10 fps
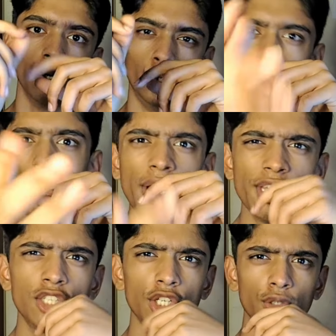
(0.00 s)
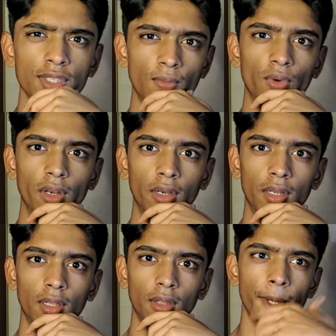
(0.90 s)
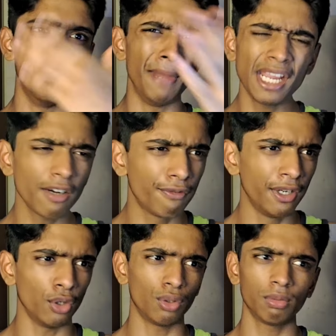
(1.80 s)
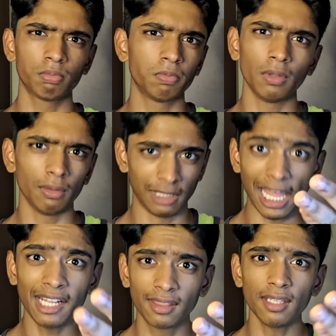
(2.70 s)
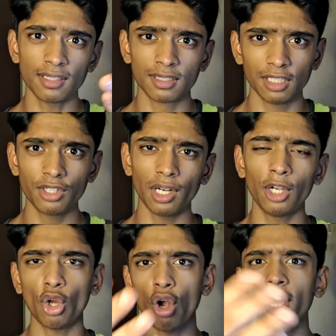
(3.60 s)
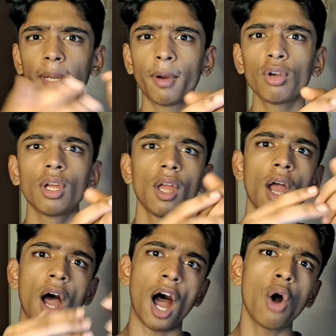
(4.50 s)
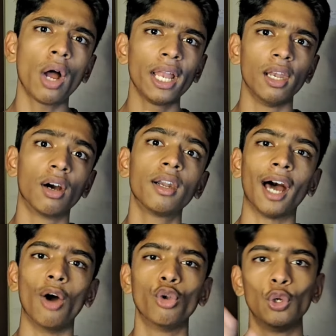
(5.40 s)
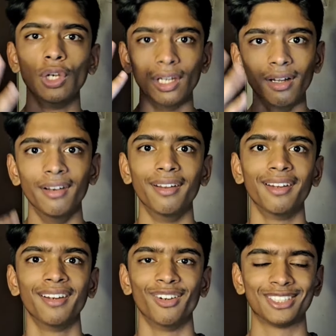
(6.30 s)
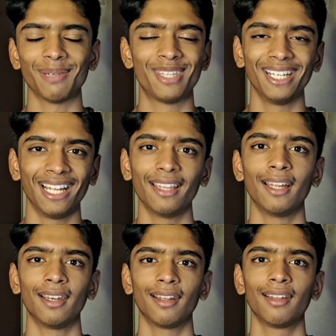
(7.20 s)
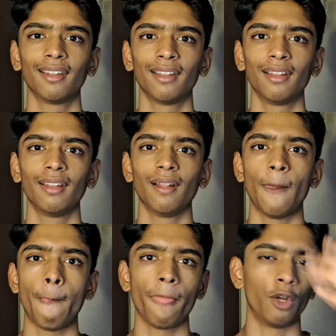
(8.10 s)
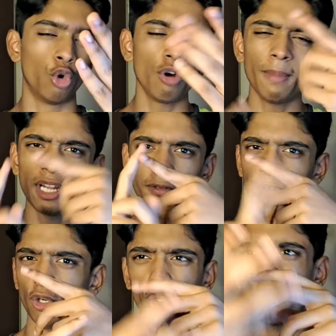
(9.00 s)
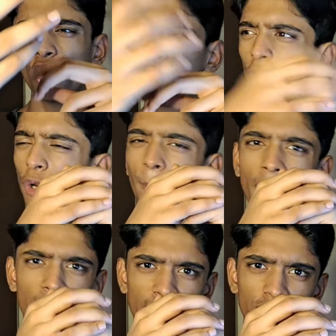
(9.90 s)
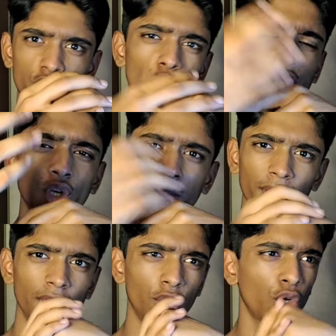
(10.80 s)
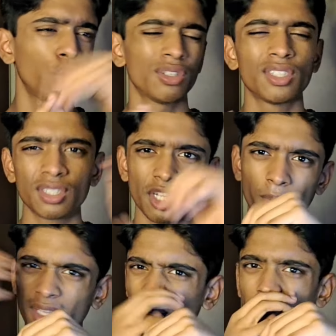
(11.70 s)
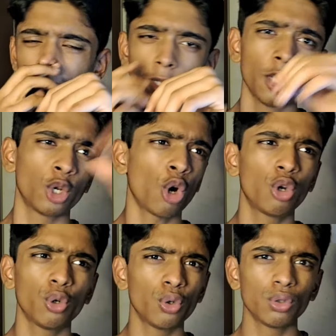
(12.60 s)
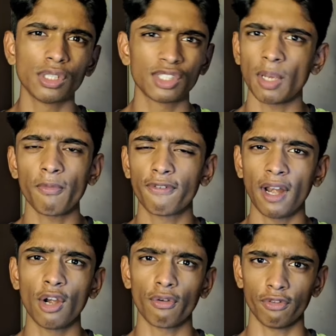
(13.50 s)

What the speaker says: go and teach it to someone. Make a video like this, literally talking about how I learned how to learn or something like that. Go make a video, talk to your parents, talk to your mother, talk to your sister, brother, talk to some friend of